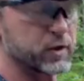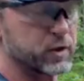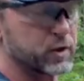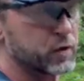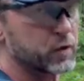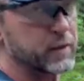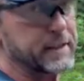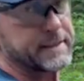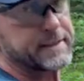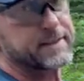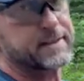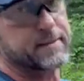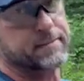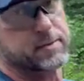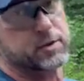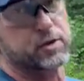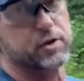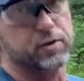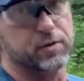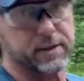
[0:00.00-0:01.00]
great
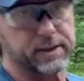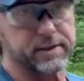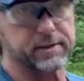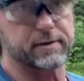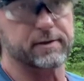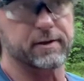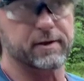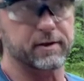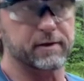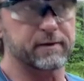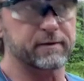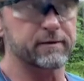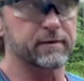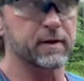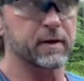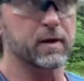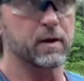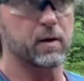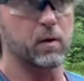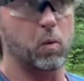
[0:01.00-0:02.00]
demonstration of
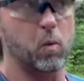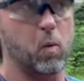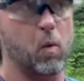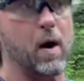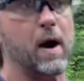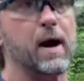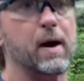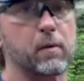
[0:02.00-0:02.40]
why